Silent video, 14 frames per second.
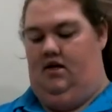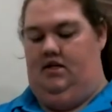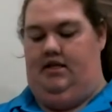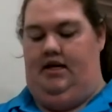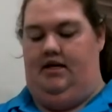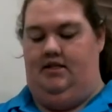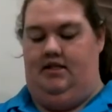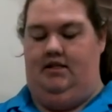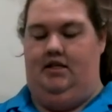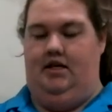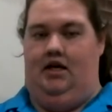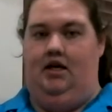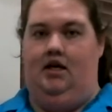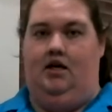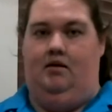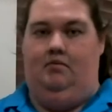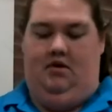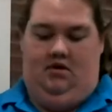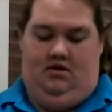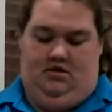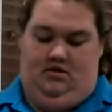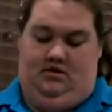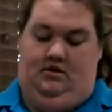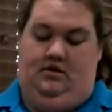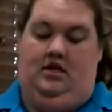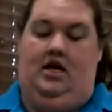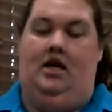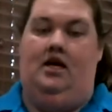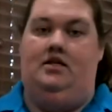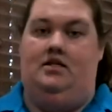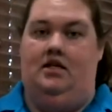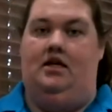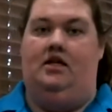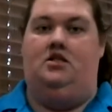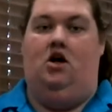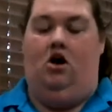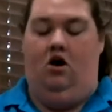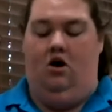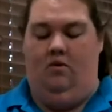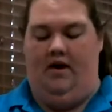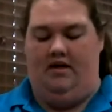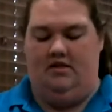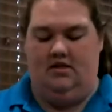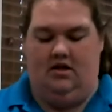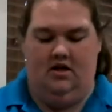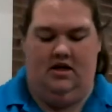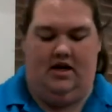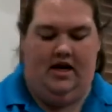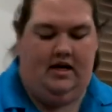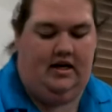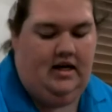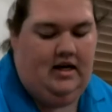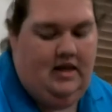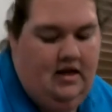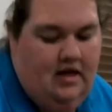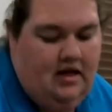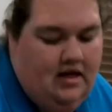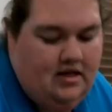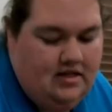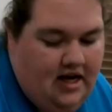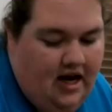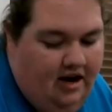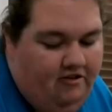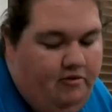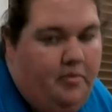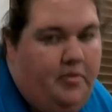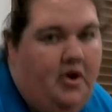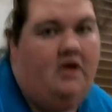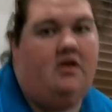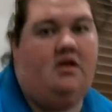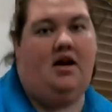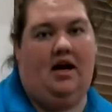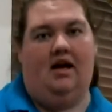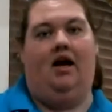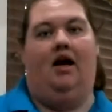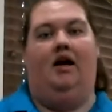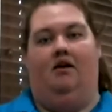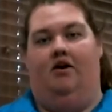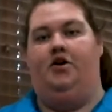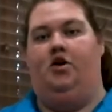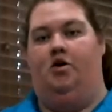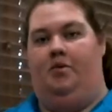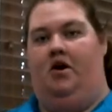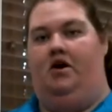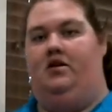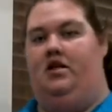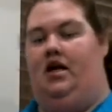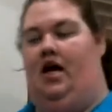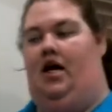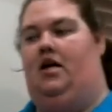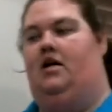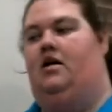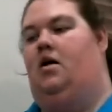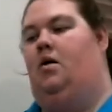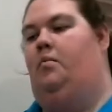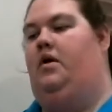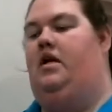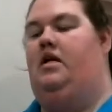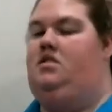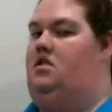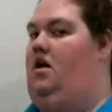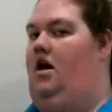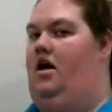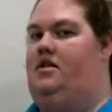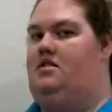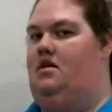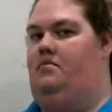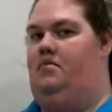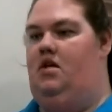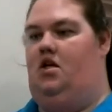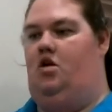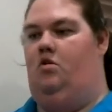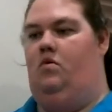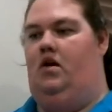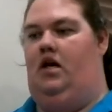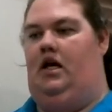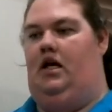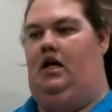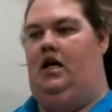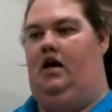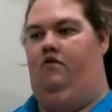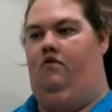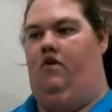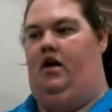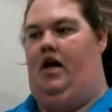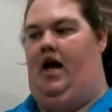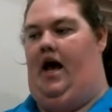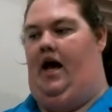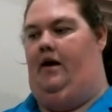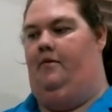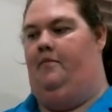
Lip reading: Tasty Tam thinks that it's always a good idea to have birthday cake on your birthday, but it's not something you want to eat every day.